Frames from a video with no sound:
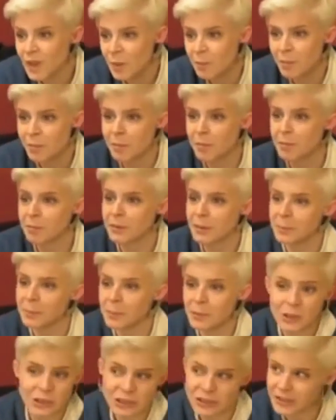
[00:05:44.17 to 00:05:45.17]
Probably
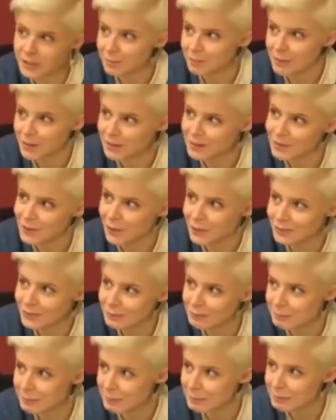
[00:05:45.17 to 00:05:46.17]
Push It by Salt
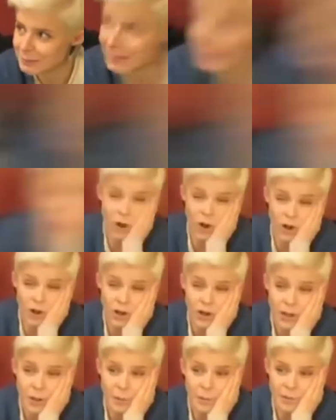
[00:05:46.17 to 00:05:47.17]
and Pepper. Okay.
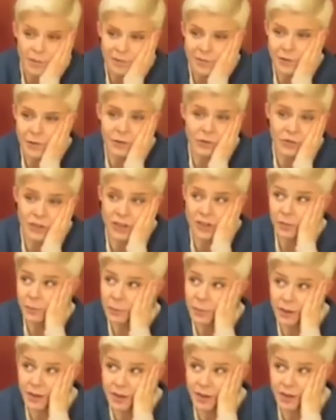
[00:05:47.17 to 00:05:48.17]
Or Buffalo Stance
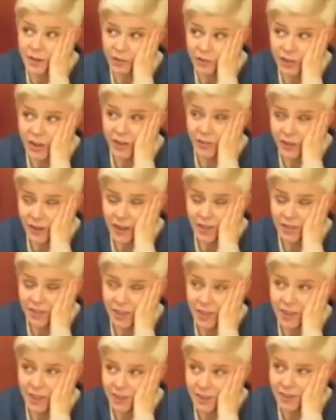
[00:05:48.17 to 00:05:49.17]
by Nana Cherry.
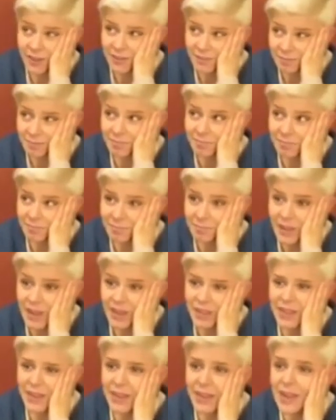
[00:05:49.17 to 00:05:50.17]
Well, yeah, there's a
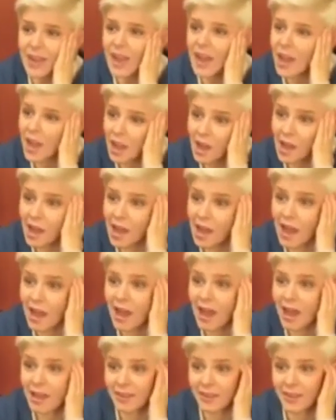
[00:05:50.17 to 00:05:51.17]
Scandinavian
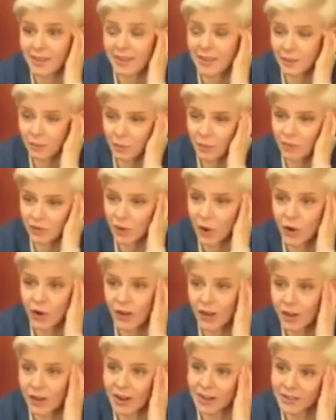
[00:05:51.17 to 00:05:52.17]
connection. I think that was
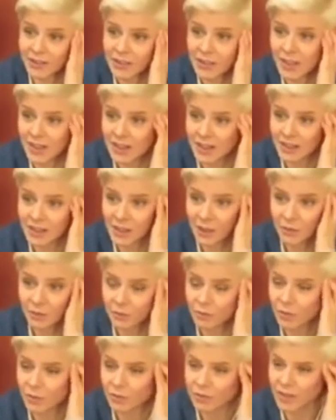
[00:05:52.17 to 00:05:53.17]
earlier, actually. I think that
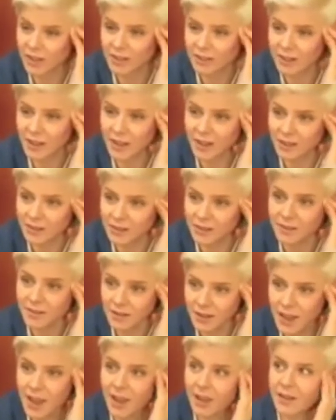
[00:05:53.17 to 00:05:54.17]
was when I was like 10.
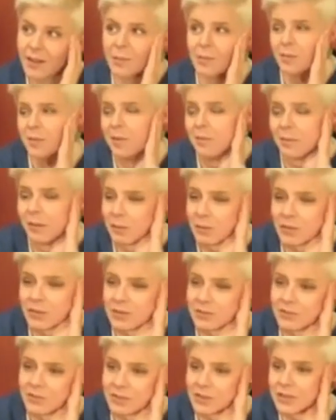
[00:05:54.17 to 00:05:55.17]
Yeah, that probably was
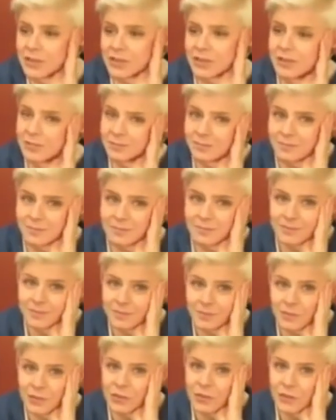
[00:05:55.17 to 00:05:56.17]
the first
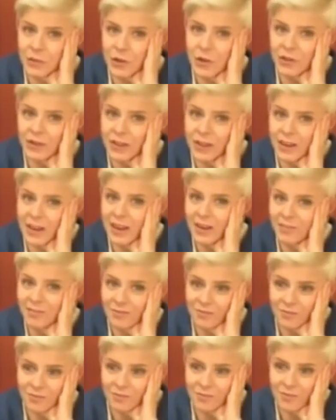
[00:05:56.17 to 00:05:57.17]
song that I
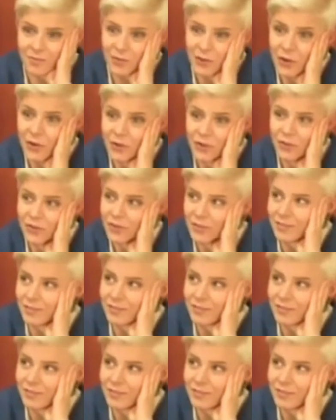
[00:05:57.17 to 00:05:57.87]
learned.